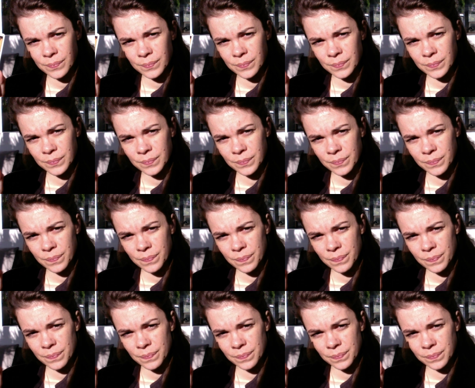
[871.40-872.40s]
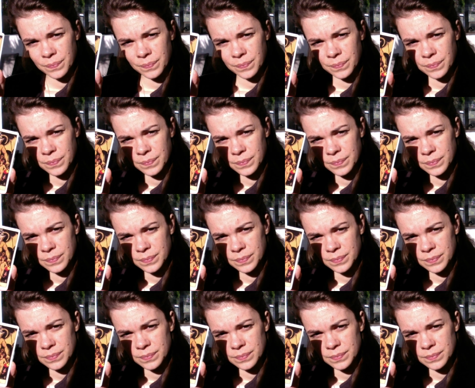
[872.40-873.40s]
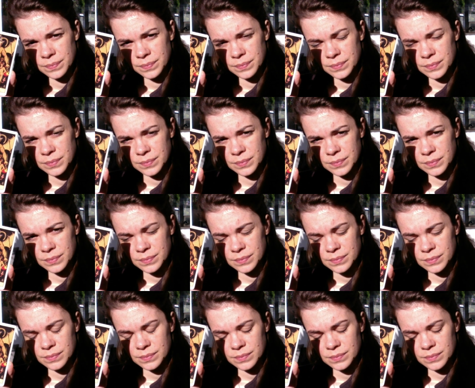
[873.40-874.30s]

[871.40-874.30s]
Nothing is said.